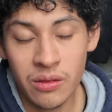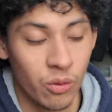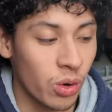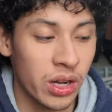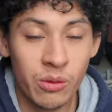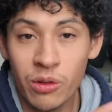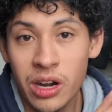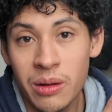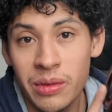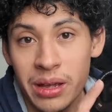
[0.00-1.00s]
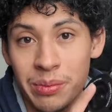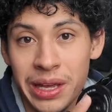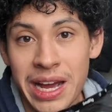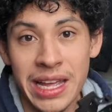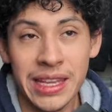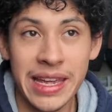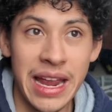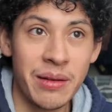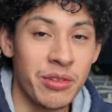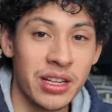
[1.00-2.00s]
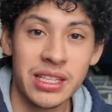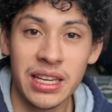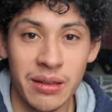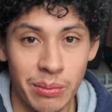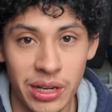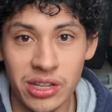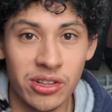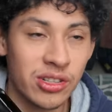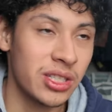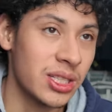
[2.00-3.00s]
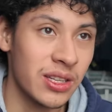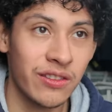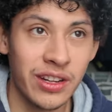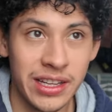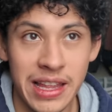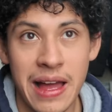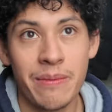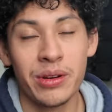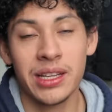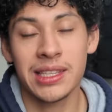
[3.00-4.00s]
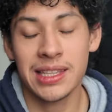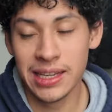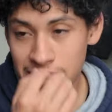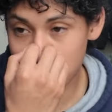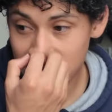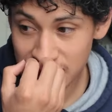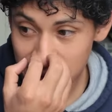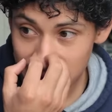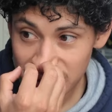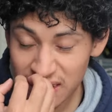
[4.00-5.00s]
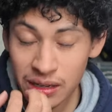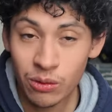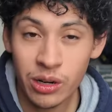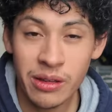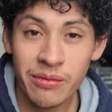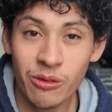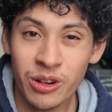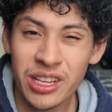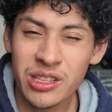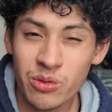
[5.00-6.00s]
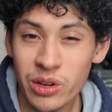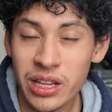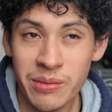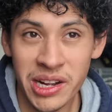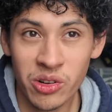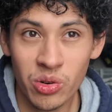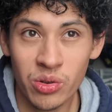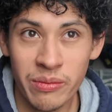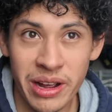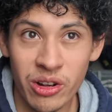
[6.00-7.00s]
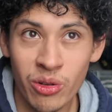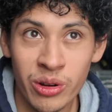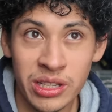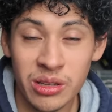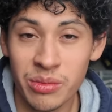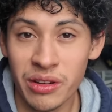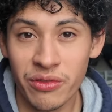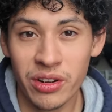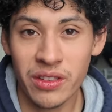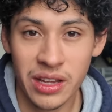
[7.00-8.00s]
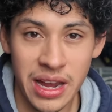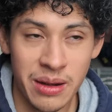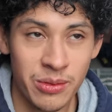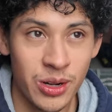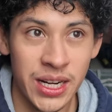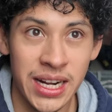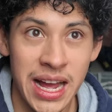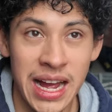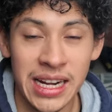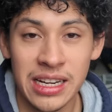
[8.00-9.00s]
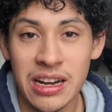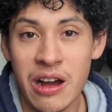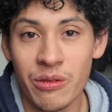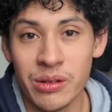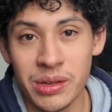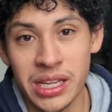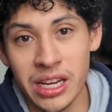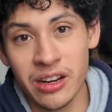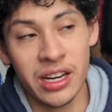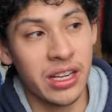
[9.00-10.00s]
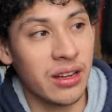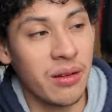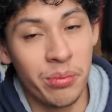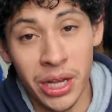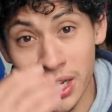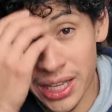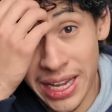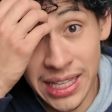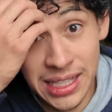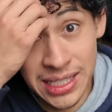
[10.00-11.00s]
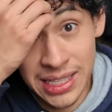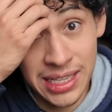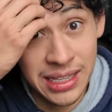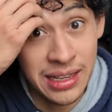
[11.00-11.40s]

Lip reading: one where I'm like behind the camera and taking pictures and stuff like that. But it's like, what is really my goal? And my goal is to be in front of the camera, and I did not want to be carrying a big lens,